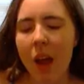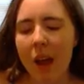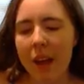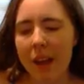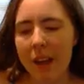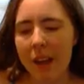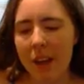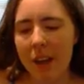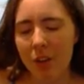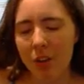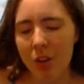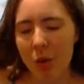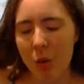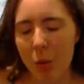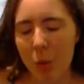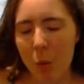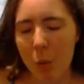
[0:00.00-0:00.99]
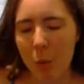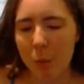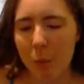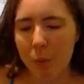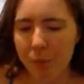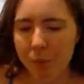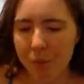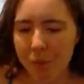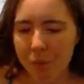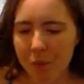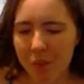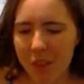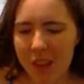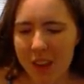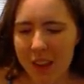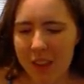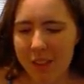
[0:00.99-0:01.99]
And so
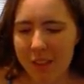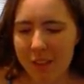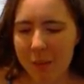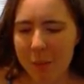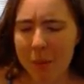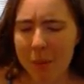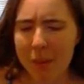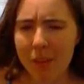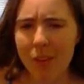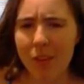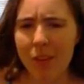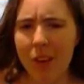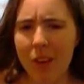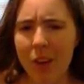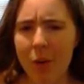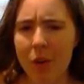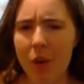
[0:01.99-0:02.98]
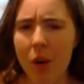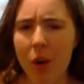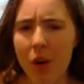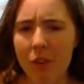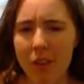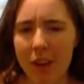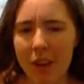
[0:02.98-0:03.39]
this pisses Eren off,